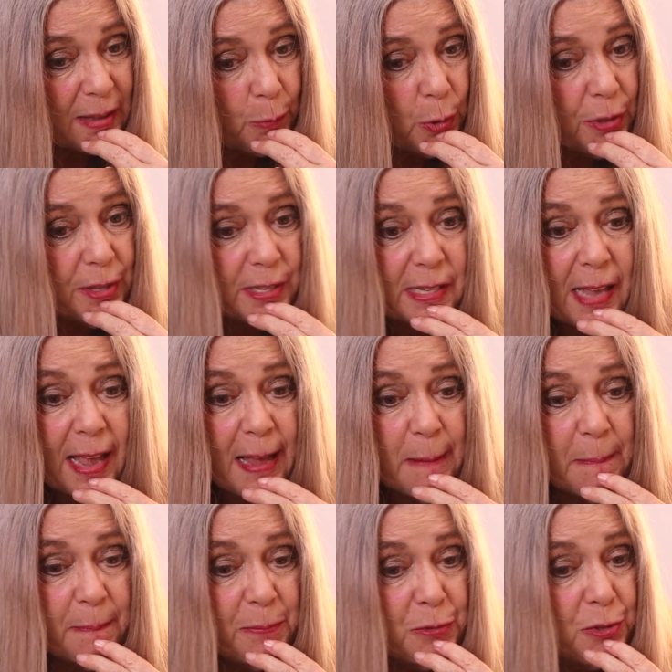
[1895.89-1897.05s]
We're the
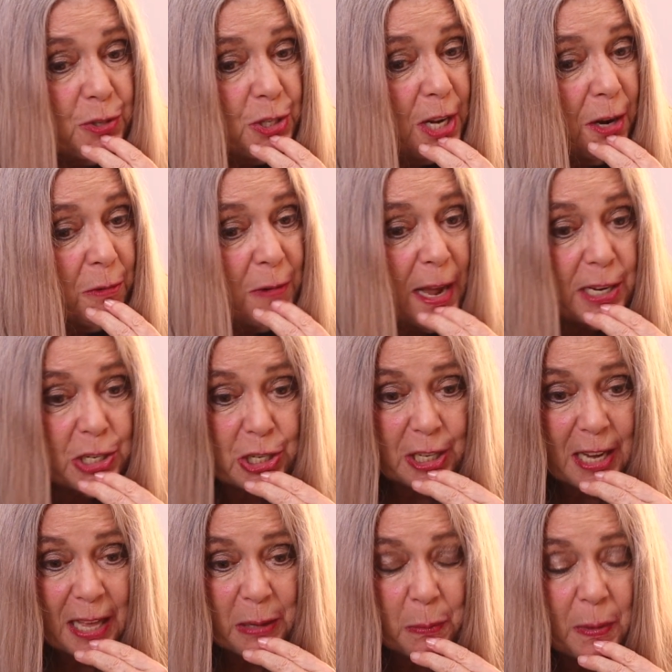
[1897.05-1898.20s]
same
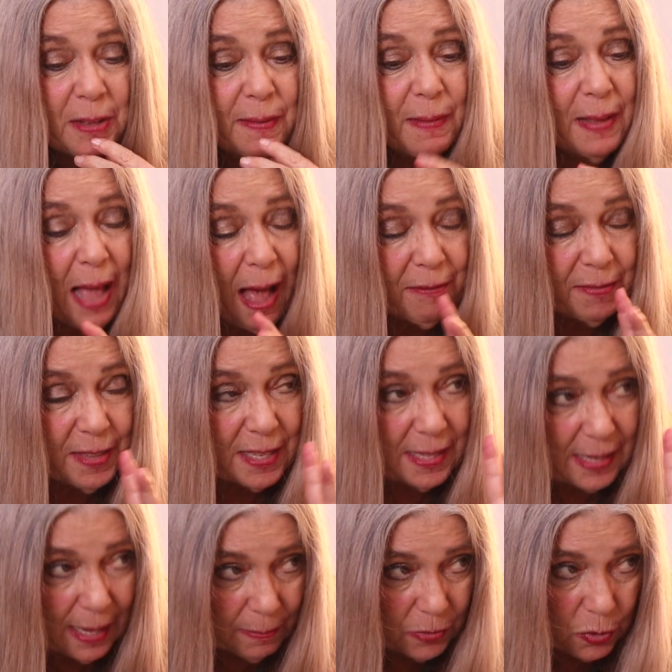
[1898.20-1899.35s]
generation, and we have the
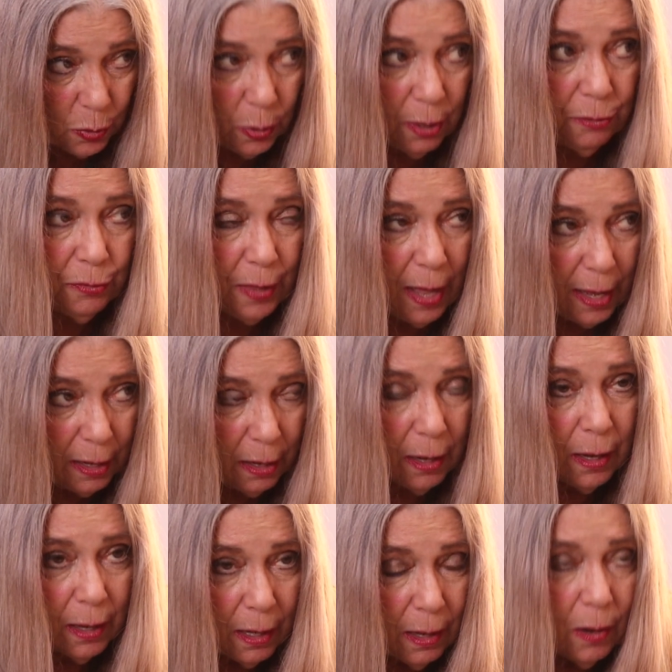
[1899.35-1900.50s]
same sort of like,
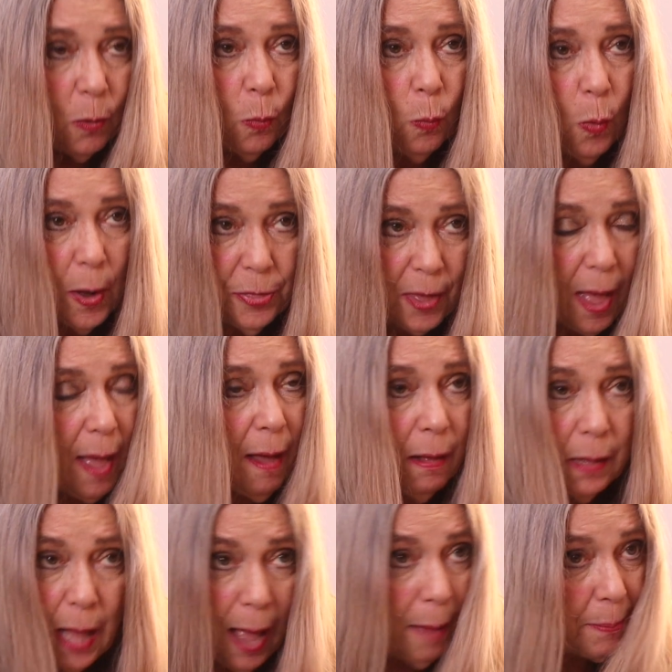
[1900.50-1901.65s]
what the
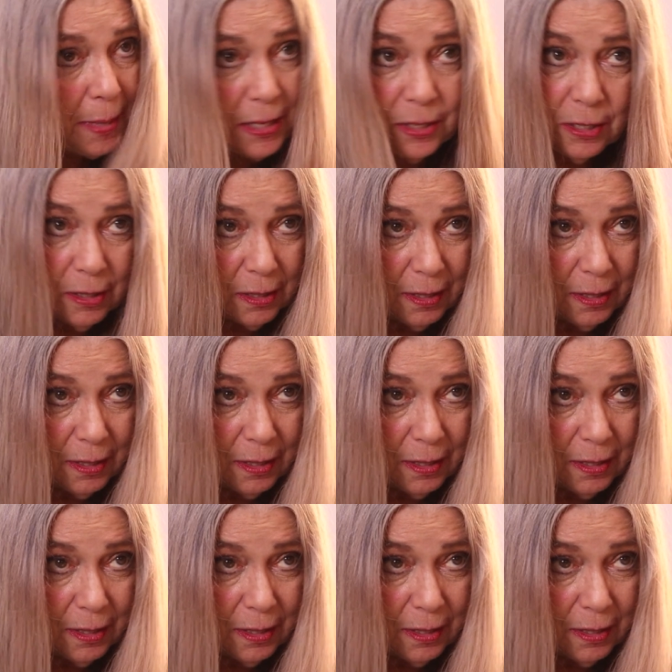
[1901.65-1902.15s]
hell happened?